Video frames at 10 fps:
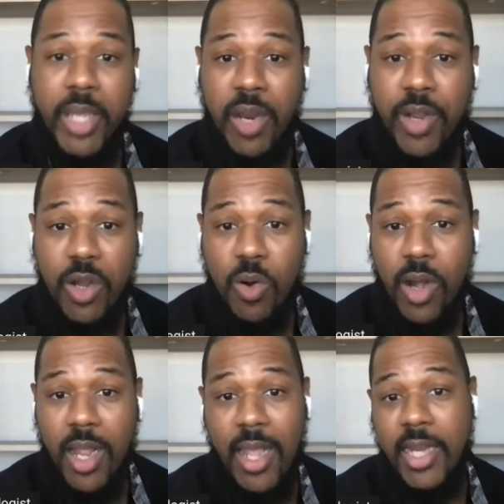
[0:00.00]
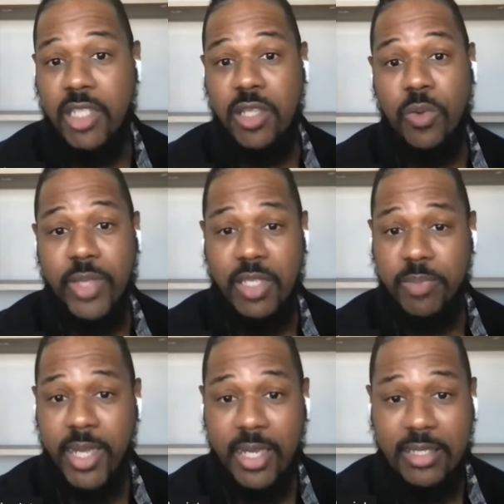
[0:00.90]
parent or an adult
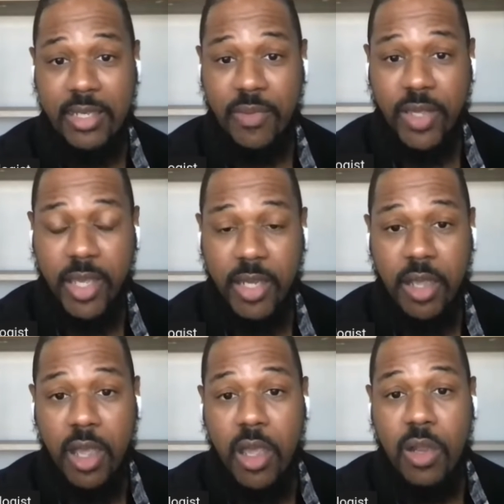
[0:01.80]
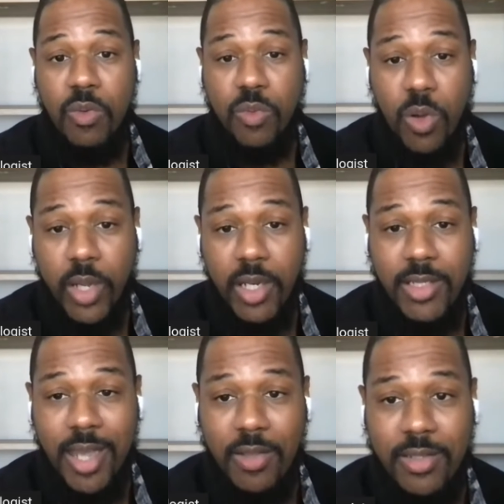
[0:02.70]
that's playing a significant role
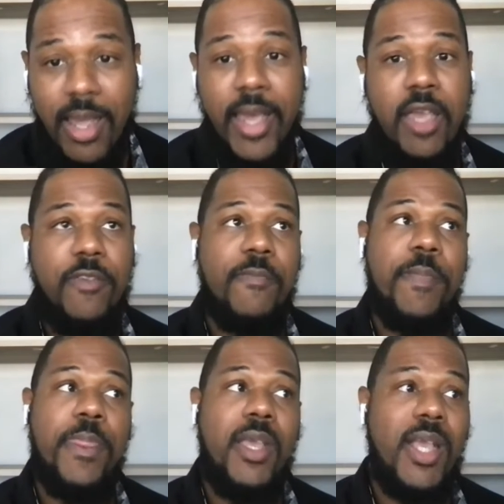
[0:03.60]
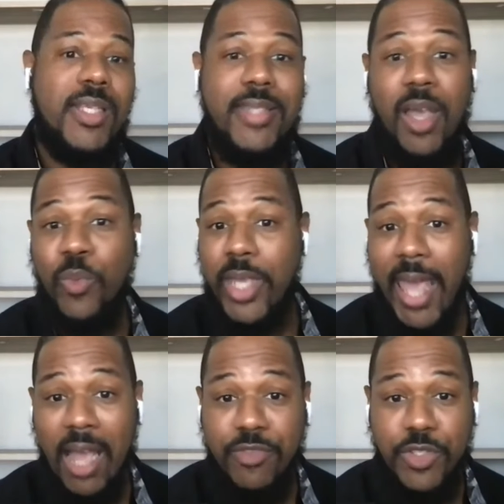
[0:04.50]
in a child's life, is that
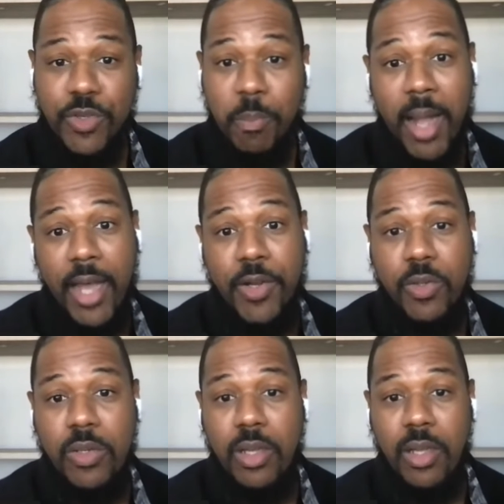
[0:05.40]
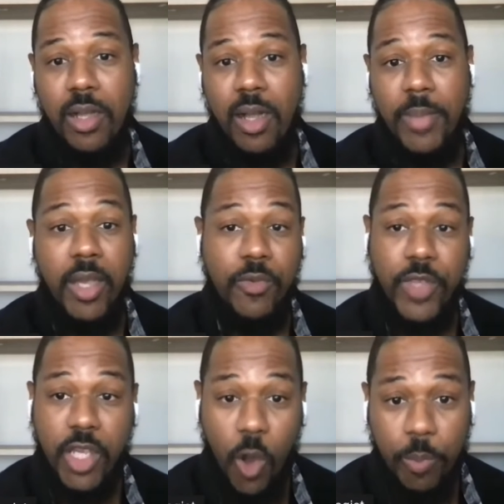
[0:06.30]
we have to model
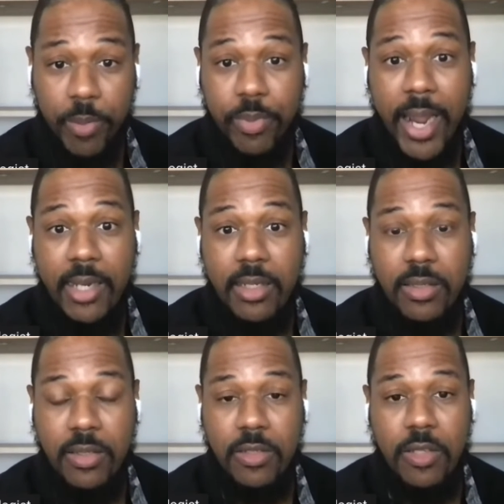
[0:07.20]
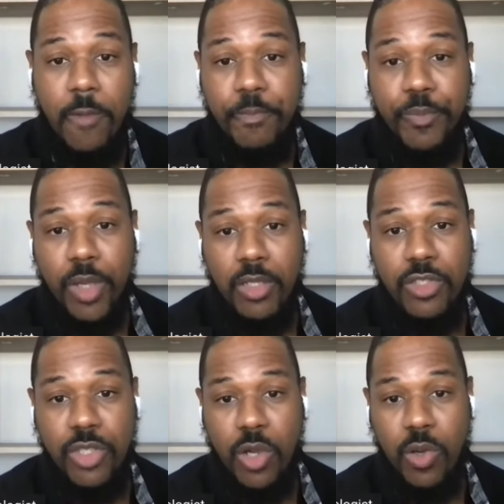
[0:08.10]
healthy coping practices.
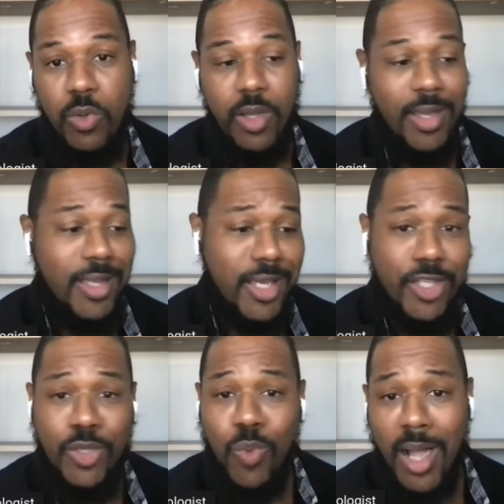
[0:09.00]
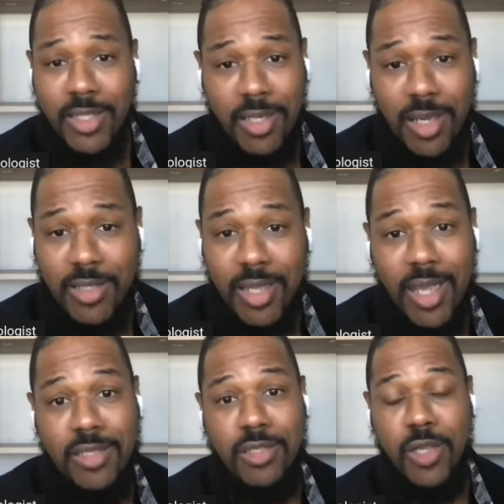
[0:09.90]
And so kids are watching
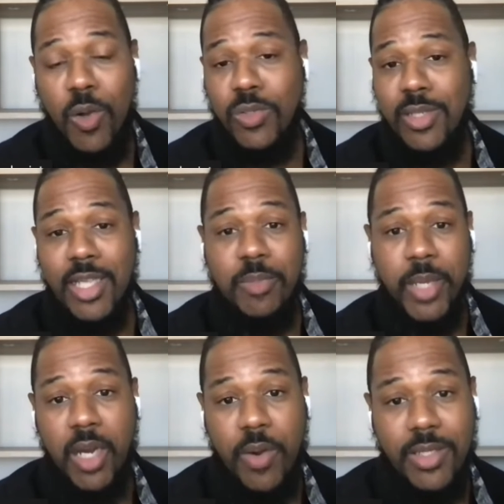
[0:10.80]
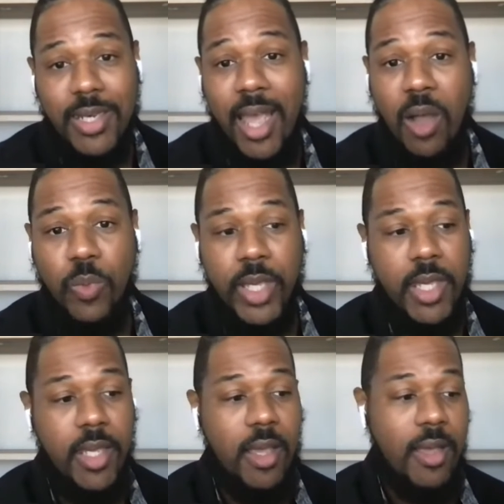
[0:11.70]
us as adults and as parents and how
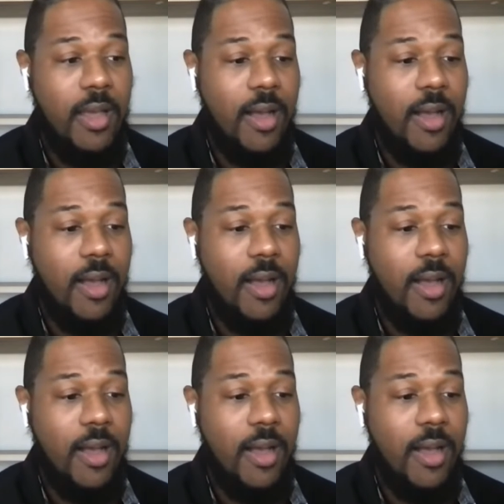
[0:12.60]
we